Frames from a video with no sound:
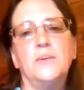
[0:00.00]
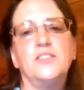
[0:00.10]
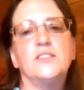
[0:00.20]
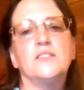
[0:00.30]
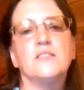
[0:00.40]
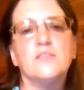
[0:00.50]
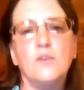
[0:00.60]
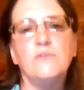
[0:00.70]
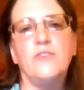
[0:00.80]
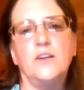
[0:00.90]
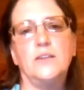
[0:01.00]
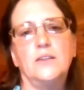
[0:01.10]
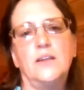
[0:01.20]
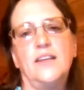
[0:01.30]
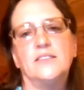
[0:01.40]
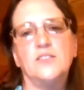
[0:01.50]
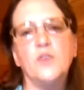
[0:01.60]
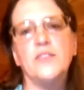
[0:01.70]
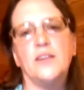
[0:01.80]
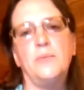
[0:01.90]
which is so fun and
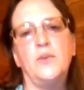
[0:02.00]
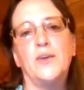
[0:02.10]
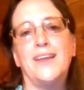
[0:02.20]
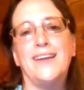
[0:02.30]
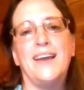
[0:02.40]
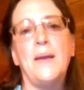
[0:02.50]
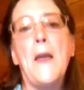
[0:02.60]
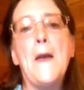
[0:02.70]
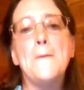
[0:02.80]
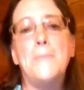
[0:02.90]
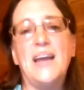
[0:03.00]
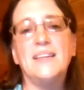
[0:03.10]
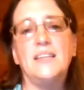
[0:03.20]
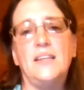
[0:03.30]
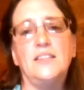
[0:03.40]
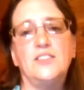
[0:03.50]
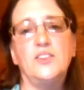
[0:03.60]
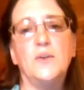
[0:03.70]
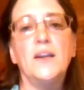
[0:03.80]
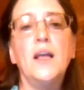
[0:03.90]
so therapeutic. And I badly need to
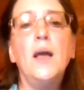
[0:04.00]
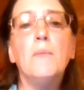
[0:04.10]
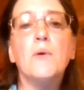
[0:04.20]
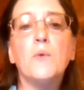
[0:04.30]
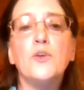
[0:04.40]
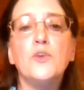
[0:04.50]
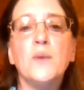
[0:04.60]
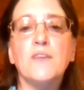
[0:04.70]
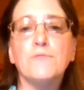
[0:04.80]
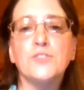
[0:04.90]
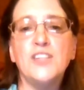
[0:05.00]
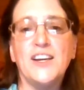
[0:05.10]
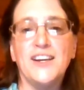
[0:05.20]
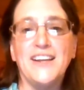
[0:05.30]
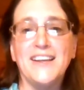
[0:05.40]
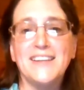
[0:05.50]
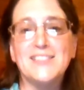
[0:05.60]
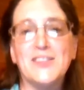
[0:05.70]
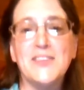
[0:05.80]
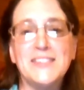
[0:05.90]
do it, but we're doing it for charity.
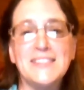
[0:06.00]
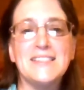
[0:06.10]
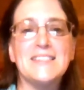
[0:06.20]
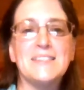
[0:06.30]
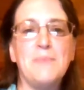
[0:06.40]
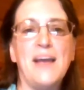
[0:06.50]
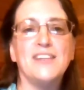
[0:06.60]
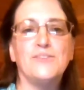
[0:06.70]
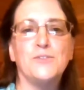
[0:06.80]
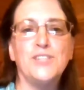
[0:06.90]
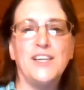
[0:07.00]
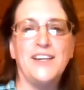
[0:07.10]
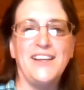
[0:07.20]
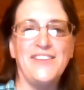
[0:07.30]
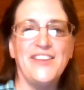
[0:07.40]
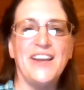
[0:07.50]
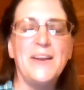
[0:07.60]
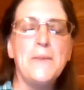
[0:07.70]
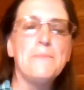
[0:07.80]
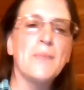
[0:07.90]
So this is a Smash for Charity event.
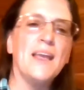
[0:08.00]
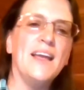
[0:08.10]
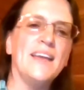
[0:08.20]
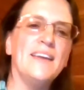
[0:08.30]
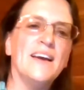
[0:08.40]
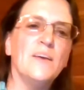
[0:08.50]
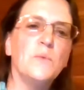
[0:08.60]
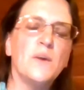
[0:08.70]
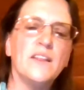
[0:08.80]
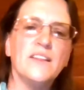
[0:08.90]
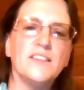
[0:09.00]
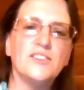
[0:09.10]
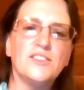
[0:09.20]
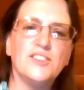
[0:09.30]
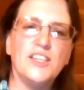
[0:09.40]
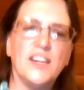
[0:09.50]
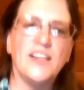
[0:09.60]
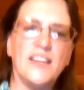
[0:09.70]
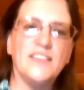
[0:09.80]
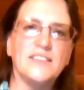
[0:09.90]
And one of the
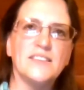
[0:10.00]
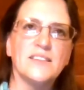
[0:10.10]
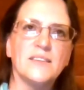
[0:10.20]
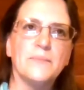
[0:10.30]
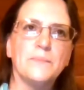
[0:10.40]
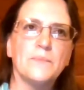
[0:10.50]
charities,